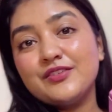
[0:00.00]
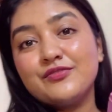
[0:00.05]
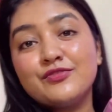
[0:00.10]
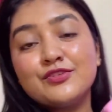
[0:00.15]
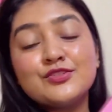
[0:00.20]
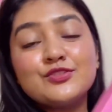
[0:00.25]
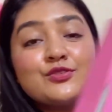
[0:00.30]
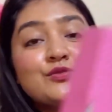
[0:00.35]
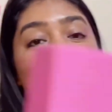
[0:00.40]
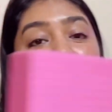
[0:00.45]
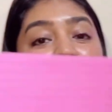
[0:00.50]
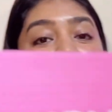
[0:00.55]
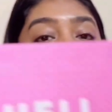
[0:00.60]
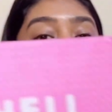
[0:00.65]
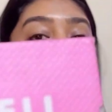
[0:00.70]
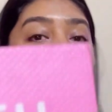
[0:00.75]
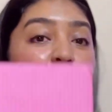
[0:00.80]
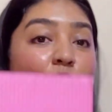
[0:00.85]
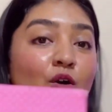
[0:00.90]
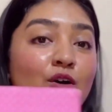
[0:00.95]
First of all, the
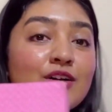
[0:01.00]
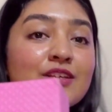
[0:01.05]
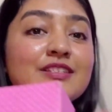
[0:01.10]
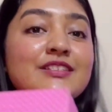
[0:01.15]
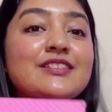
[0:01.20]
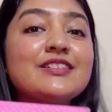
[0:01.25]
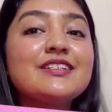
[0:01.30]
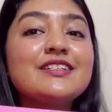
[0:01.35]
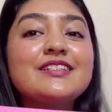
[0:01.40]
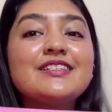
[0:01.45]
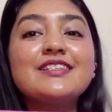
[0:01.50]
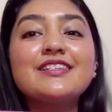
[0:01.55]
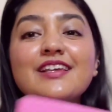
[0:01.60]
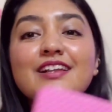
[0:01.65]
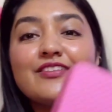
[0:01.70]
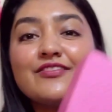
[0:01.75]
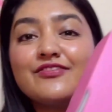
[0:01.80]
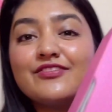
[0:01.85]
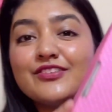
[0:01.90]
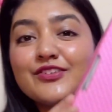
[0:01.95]
box
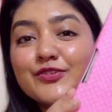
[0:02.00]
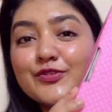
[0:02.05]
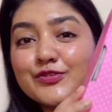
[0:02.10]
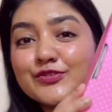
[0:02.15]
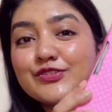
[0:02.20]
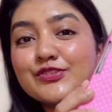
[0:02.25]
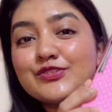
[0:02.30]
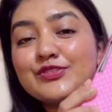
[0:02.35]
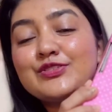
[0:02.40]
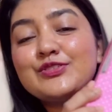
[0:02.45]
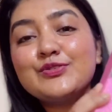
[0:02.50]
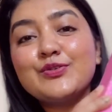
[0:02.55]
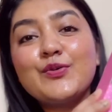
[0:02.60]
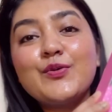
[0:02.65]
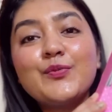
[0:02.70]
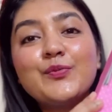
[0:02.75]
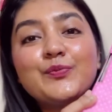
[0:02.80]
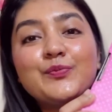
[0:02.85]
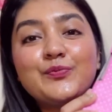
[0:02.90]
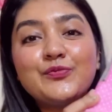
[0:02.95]
itself looks
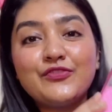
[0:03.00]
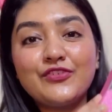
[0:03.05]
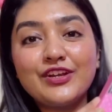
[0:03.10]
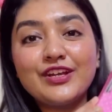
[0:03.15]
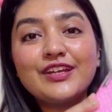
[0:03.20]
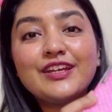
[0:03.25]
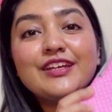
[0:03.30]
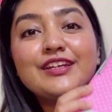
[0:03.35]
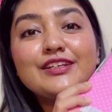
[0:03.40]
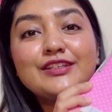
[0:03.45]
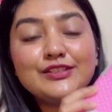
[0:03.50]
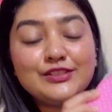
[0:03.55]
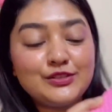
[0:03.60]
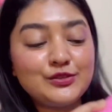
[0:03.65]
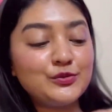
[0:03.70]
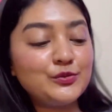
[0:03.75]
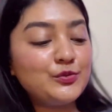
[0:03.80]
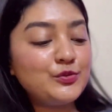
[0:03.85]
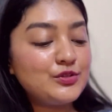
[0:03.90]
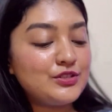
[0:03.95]
so freaking
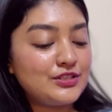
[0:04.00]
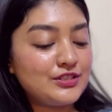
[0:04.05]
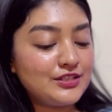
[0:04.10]
cute.